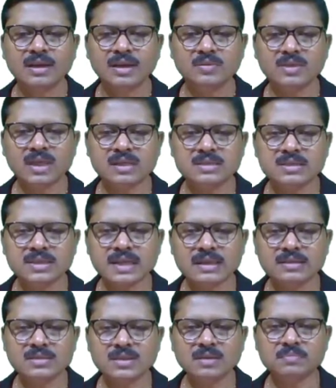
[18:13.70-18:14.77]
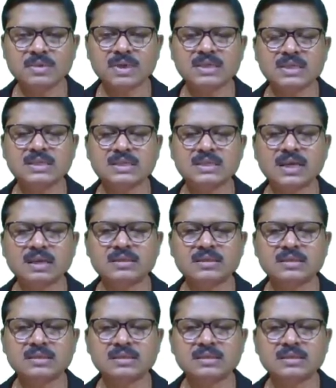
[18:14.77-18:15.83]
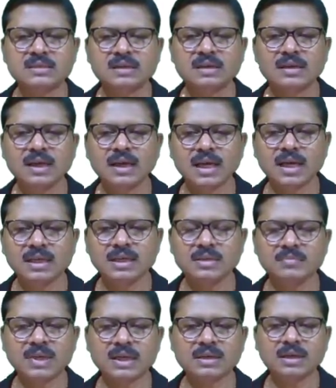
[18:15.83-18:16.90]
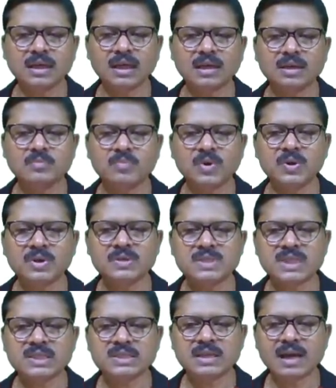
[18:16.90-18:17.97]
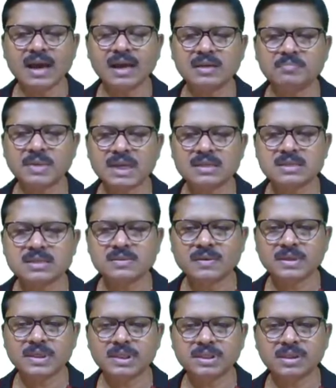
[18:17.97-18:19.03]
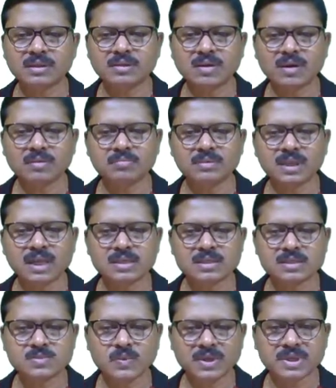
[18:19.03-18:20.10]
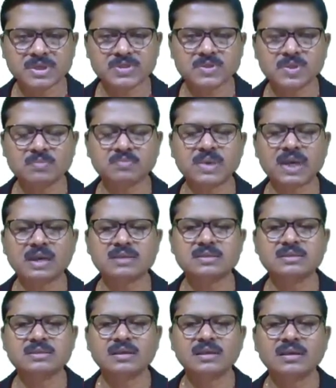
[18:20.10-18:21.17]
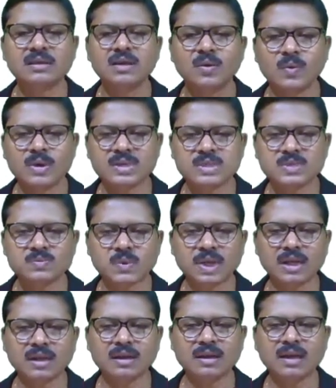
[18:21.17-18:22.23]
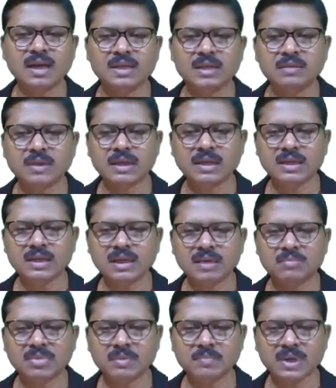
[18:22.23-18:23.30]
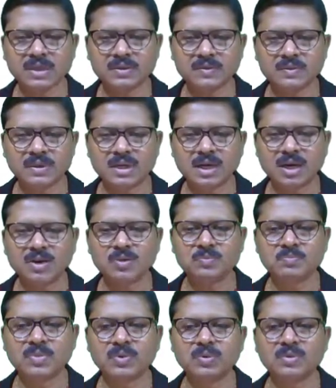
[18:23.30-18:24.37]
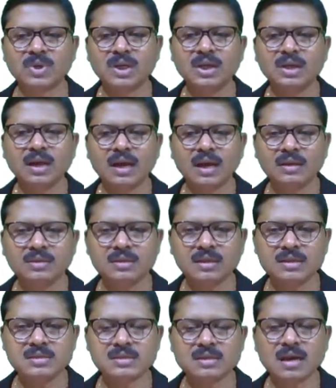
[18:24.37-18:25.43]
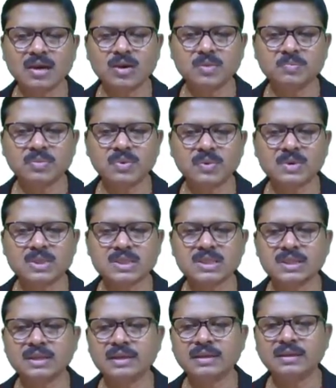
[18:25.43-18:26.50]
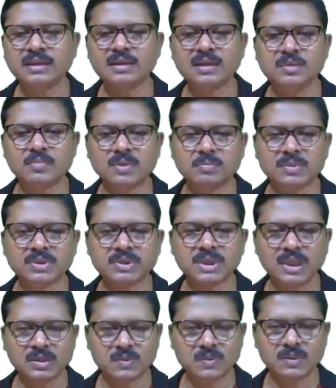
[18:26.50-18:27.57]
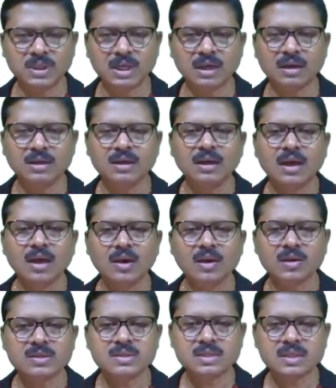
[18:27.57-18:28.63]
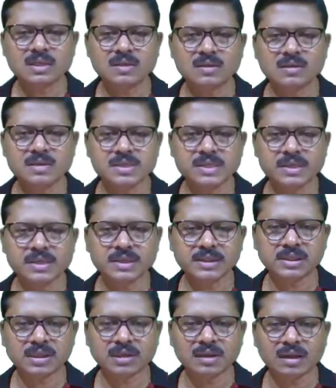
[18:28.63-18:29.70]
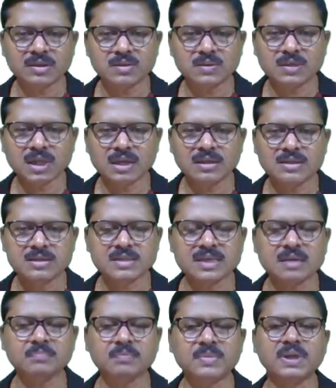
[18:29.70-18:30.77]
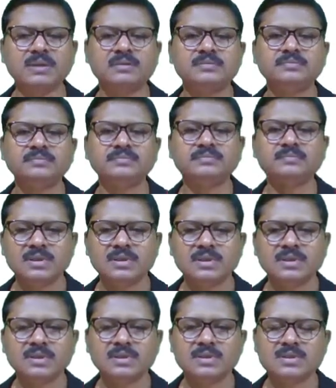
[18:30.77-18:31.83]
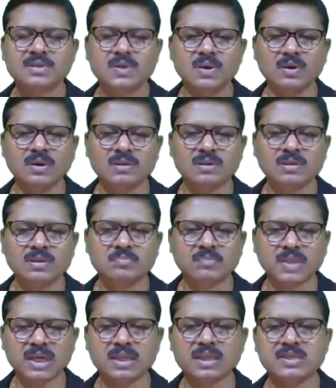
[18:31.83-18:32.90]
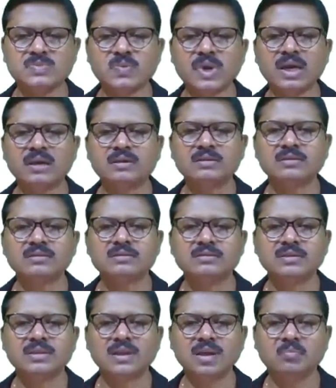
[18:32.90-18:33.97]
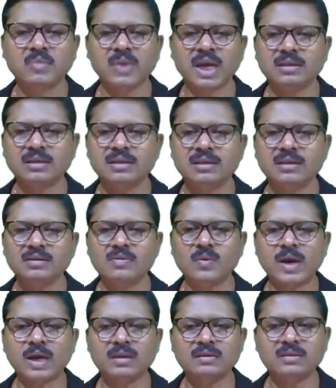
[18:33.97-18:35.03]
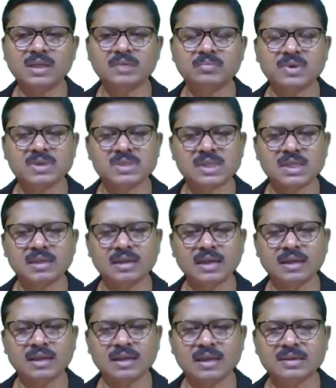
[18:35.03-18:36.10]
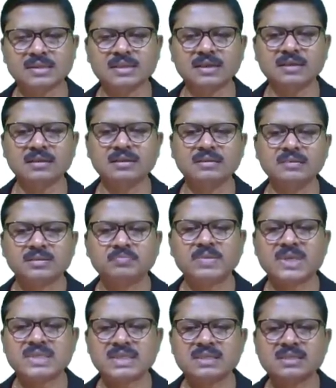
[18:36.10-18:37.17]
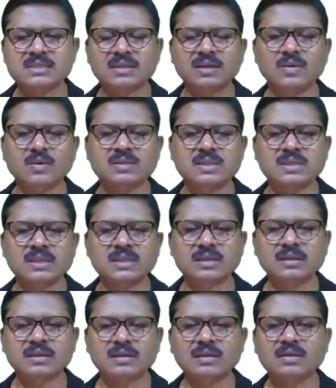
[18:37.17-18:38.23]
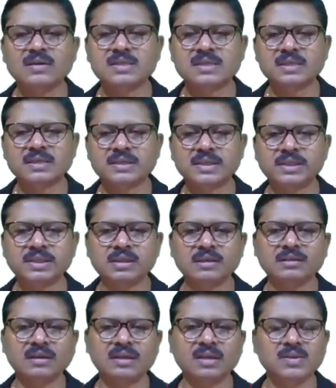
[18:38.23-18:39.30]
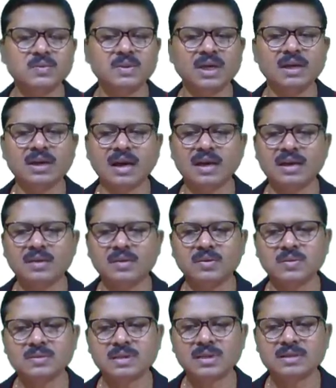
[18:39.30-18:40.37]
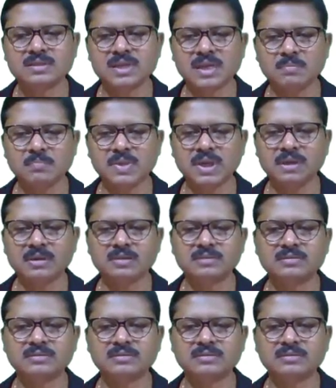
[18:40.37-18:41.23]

Now this change of resistance ultimately produces the unbalanced condition of this Wheatstone bridge, which will ultimately give a particular output, and this output is linearly proportional to the oxygen concentration into the sample. So by this way, magnetic wind type oxygen analyzer measures the oxygen concentration into the unknown sample.